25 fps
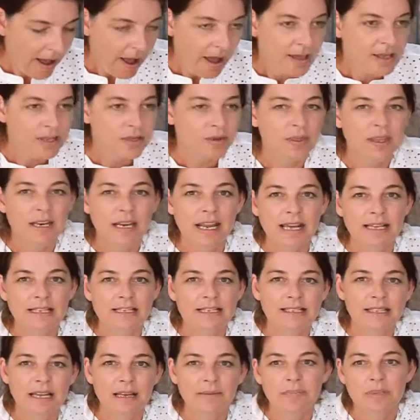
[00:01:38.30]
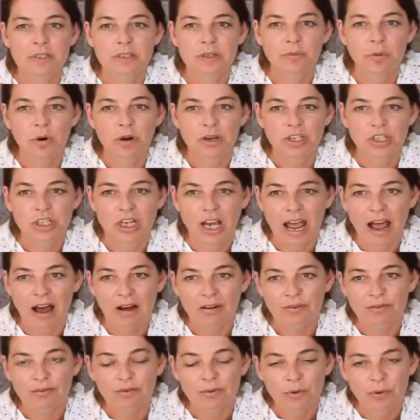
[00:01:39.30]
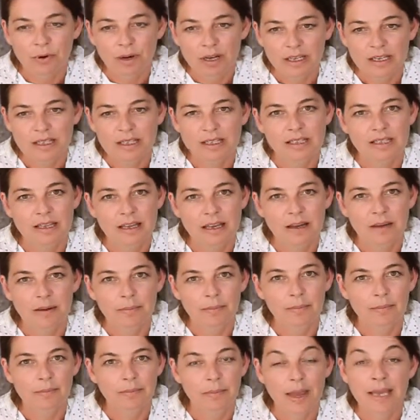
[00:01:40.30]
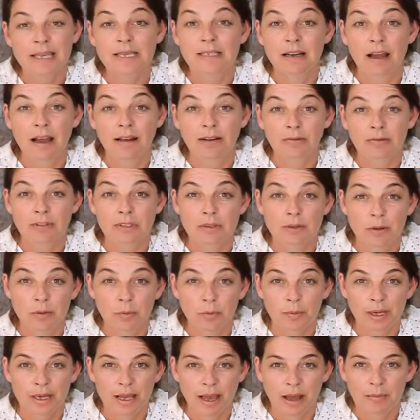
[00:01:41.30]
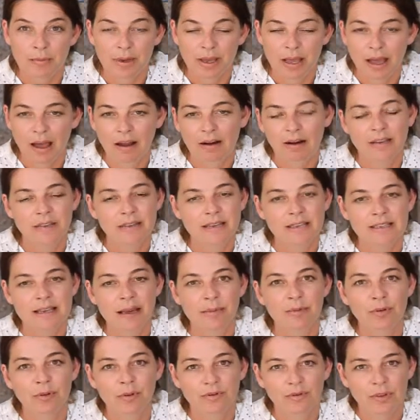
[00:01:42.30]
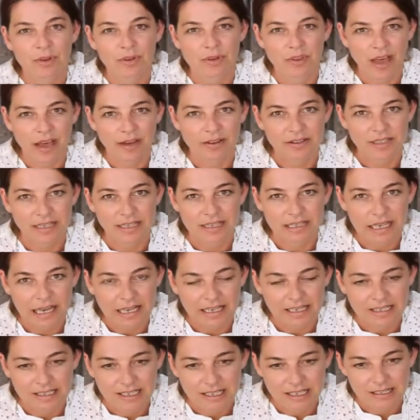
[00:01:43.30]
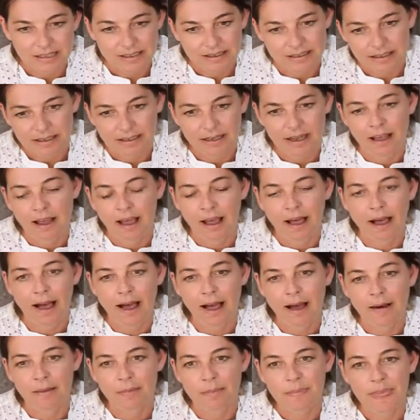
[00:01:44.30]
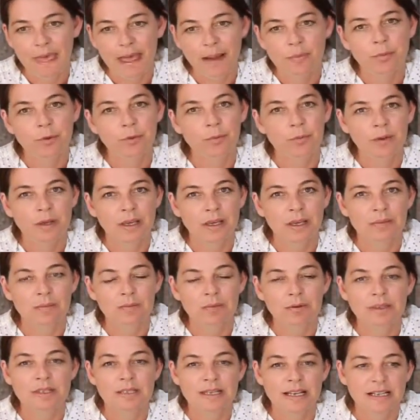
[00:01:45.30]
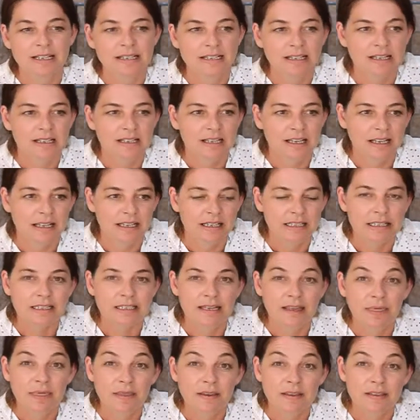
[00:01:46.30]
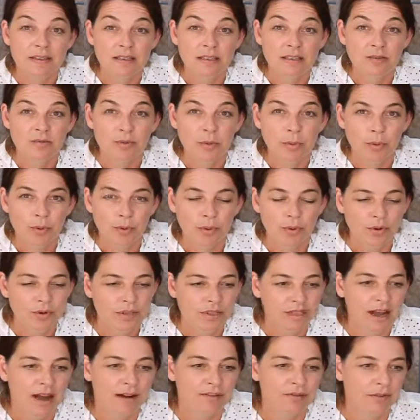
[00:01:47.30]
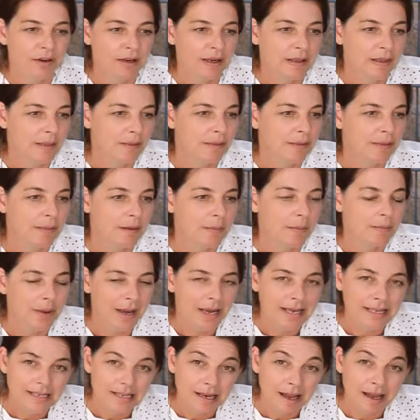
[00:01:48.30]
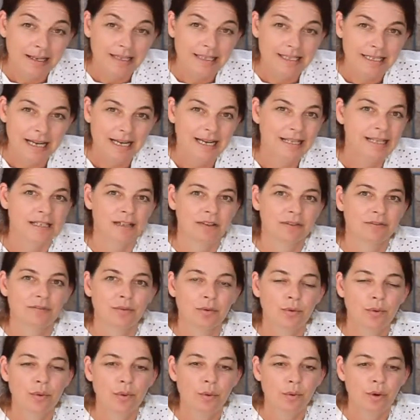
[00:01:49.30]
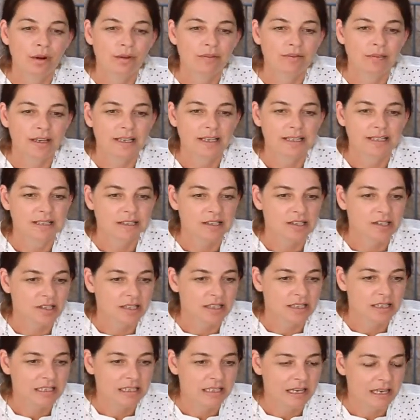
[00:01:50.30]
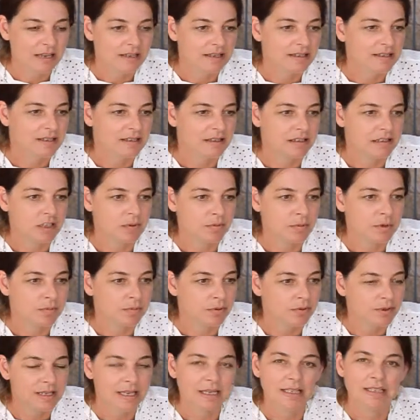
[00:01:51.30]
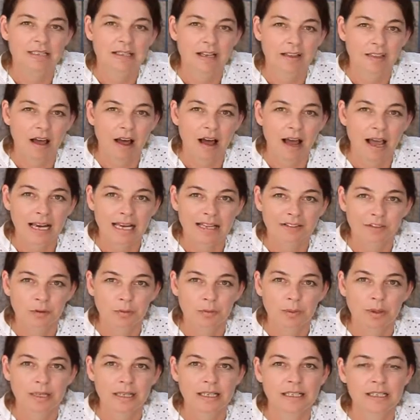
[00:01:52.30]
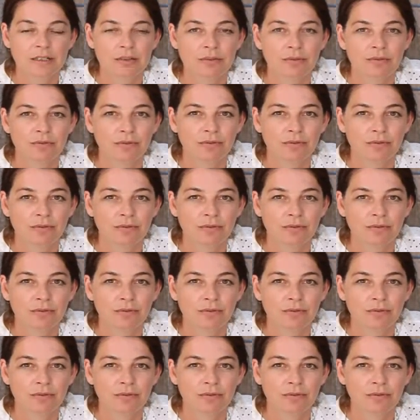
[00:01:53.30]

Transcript: So the next steps to watch out for is the baselines that will be coming out in the summer of 2018. Um, that will be presented in a synthesis report covering the baseline data for all of SDG 6 to be presented at the High Level Political